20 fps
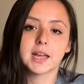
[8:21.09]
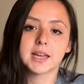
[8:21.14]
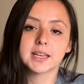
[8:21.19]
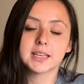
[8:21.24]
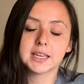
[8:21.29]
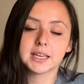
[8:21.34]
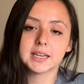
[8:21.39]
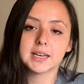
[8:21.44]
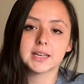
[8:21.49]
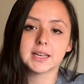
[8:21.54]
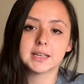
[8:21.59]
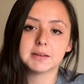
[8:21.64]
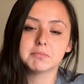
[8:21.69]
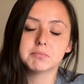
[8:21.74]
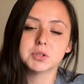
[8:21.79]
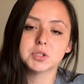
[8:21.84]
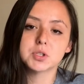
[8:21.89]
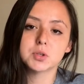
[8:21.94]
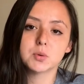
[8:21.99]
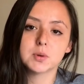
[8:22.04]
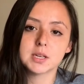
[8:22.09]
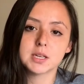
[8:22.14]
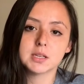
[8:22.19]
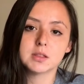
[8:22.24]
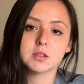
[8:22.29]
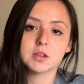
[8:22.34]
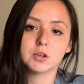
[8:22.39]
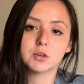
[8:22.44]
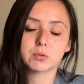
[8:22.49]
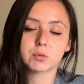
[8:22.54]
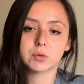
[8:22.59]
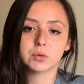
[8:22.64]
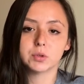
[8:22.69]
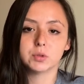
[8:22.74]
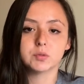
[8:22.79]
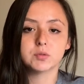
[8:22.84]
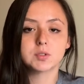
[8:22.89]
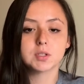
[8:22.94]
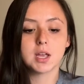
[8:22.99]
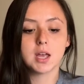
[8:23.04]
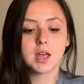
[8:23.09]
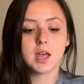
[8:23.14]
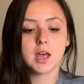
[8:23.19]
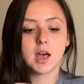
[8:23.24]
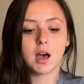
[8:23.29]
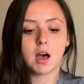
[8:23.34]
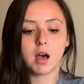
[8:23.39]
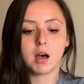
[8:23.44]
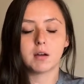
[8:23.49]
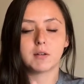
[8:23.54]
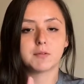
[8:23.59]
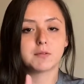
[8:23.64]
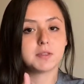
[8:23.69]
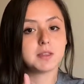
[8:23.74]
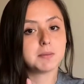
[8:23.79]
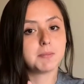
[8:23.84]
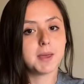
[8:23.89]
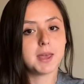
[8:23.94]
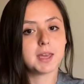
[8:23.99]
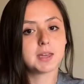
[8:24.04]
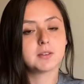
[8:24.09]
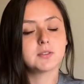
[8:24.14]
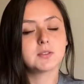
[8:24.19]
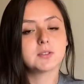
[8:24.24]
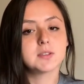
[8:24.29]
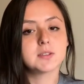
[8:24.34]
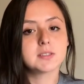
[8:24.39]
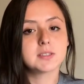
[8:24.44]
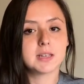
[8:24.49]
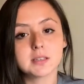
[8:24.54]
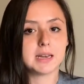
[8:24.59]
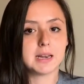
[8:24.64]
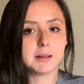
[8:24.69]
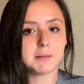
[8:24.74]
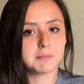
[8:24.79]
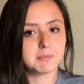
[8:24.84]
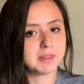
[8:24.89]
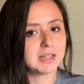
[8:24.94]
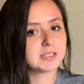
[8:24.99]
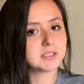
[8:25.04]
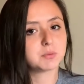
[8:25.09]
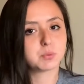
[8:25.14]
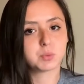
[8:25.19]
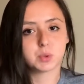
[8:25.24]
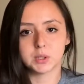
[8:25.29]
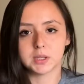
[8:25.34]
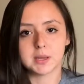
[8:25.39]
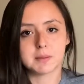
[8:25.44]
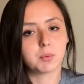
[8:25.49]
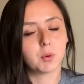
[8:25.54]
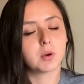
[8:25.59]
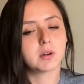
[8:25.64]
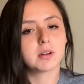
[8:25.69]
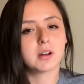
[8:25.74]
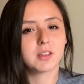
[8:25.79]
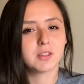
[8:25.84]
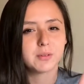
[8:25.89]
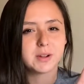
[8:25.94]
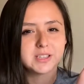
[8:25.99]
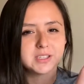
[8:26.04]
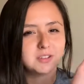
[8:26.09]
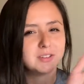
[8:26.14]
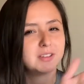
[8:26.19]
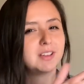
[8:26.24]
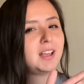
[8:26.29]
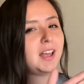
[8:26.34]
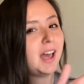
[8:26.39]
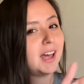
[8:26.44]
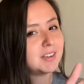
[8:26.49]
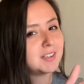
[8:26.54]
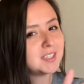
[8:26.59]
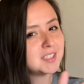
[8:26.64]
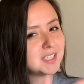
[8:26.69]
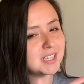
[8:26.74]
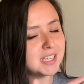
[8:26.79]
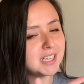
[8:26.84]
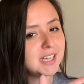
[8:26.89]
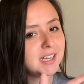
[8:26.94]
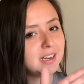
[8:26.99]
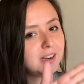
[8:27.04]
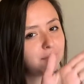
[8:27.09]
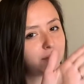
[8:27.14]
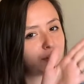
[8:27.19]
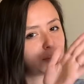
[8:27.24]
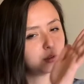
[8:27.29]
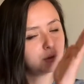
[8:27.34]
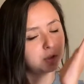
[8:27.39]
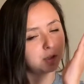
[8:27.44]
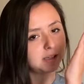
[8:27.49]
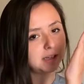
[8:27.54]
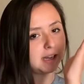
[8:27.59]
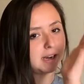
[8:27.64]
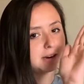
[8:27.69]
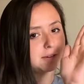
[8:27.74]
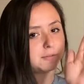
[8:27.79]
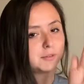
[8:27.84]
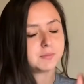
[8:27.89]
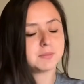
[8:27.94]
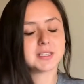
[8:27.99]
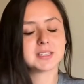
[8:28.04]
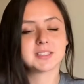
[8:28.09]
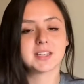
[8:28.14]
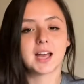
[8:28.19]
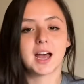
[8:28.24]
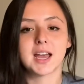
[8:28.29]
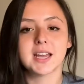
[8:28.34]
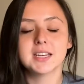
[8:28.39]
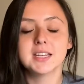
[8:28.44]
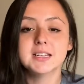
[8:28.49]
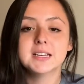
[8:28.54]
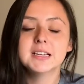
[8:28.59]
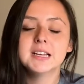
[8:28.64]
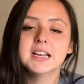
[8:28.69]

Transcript: I get it in between the grooves of the panels, and that's really important. Otherwise you can kind of see it if you look at it from the side.